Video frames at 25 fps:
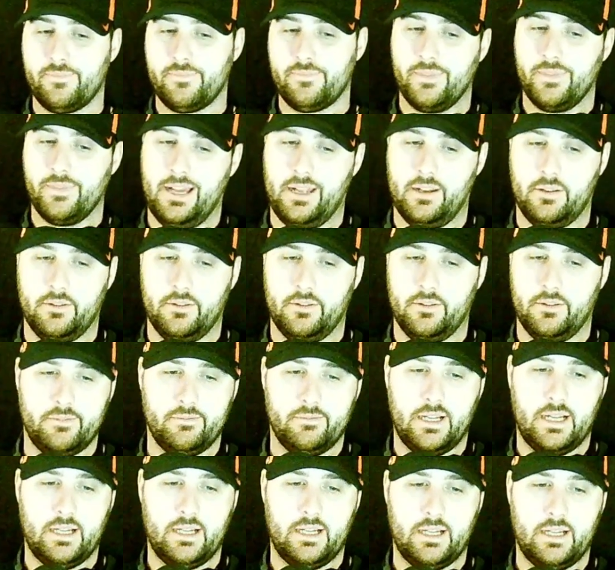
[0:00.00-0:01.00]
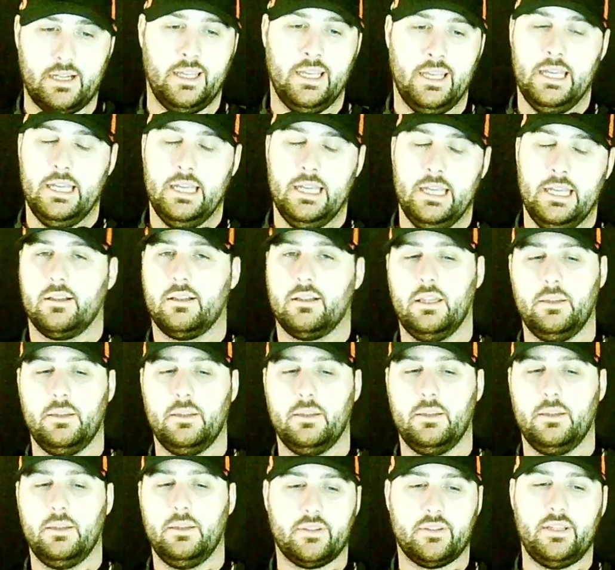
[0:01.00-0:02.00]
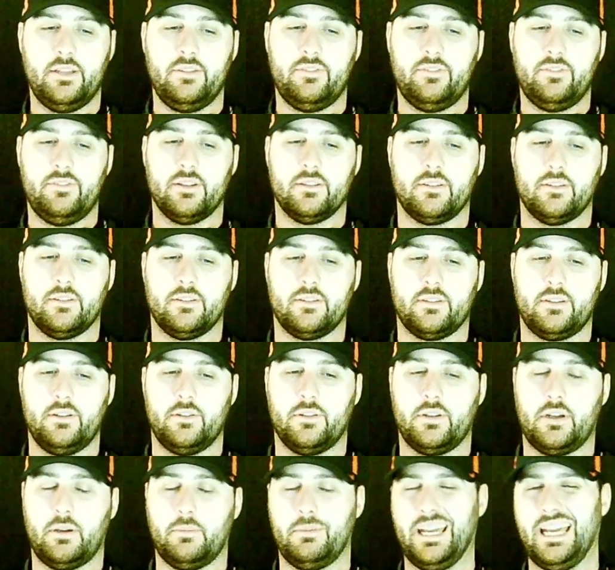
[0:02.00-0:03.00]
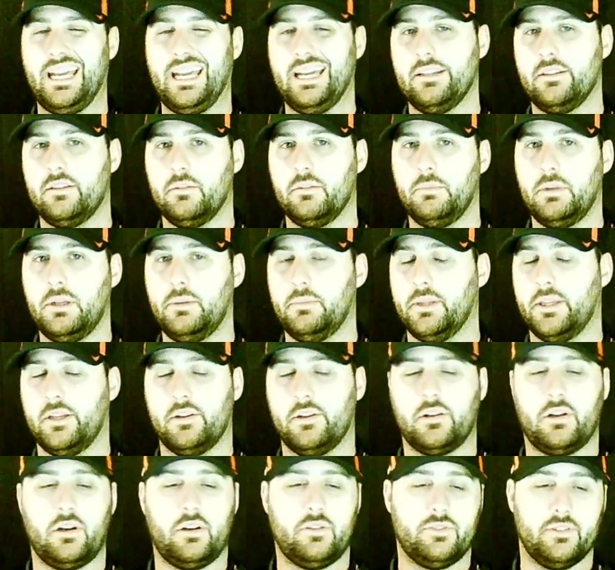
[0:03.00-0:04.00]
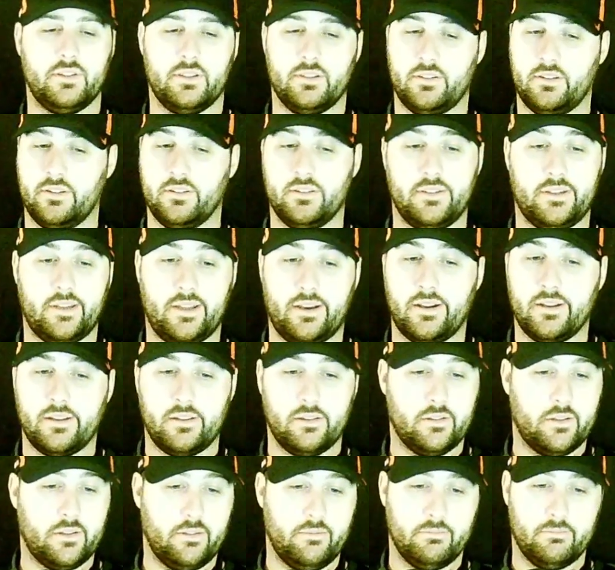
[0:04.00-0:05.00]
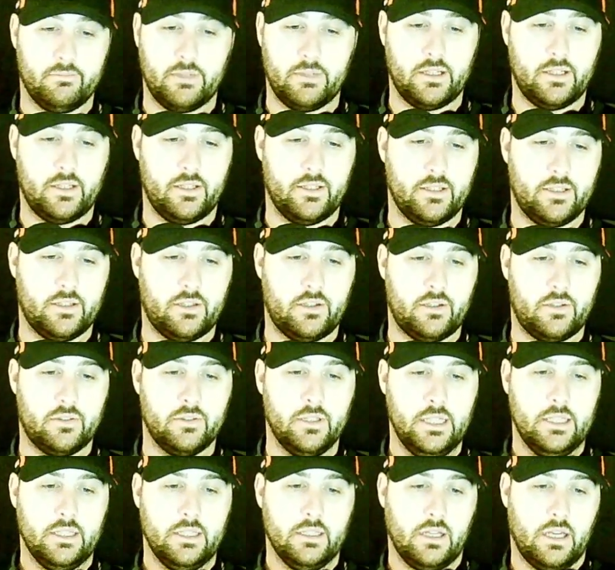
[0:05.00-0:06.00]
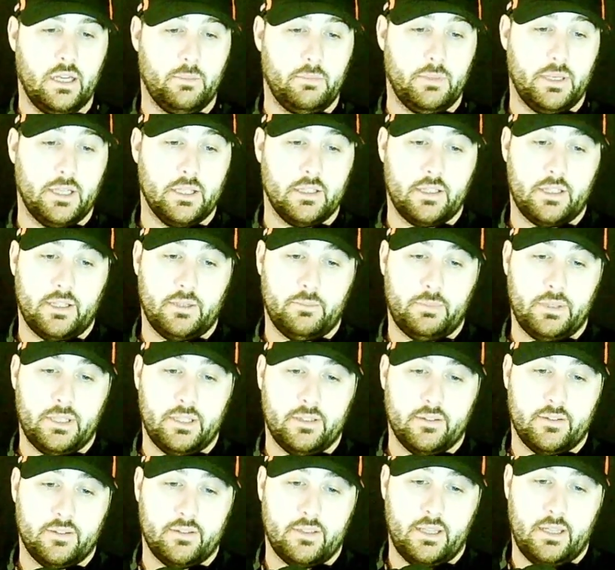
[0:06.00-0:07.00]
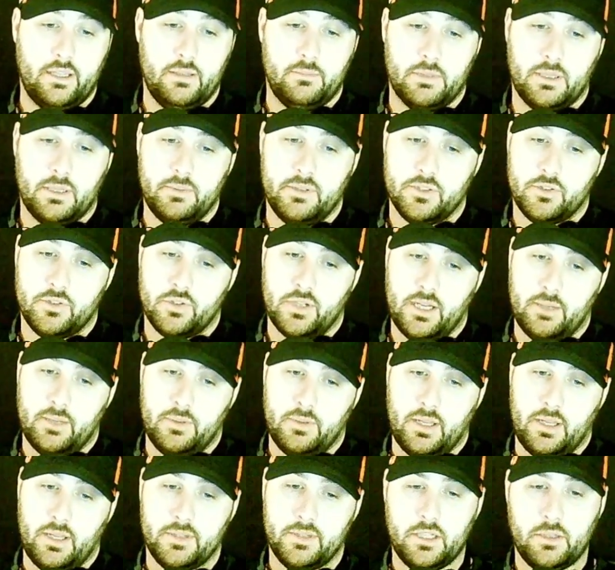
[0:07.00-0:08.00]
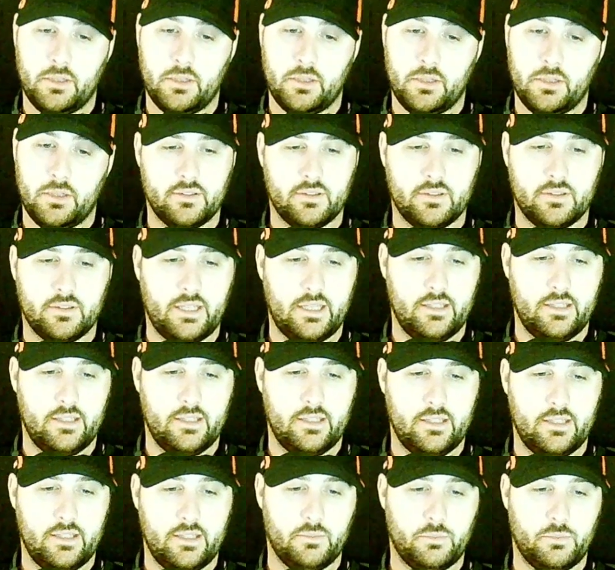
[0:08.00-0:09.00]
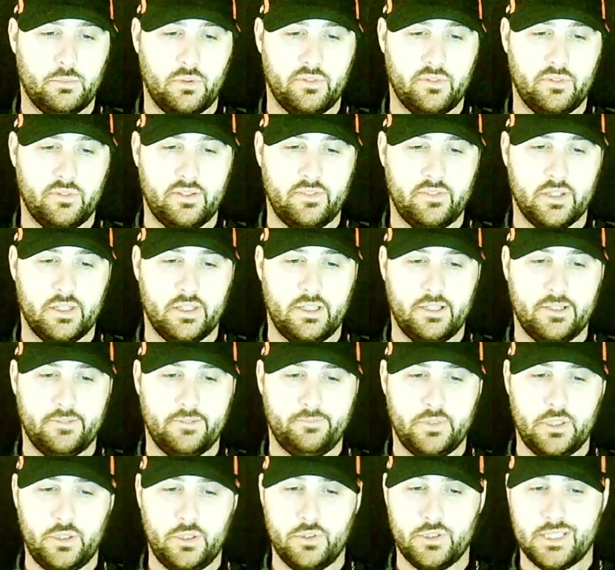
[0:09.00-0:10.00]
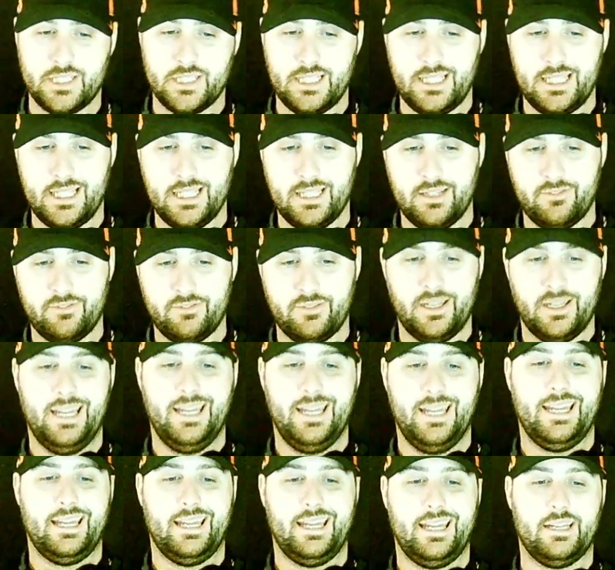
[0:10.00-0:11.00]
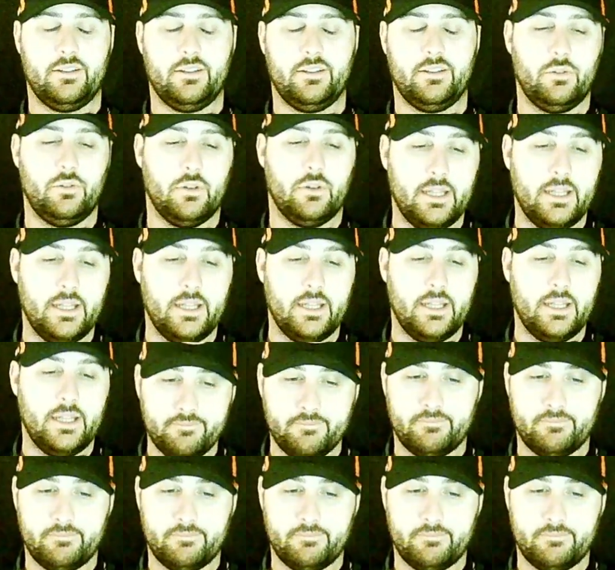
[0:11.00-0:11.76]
I don't know. Clemson's defense is still not bad to me, but their offense is not good. Not good at all. Maryland at Penn State, maybe a trap game there. Penn State is a 10-point favorite there. UCF and Tulane.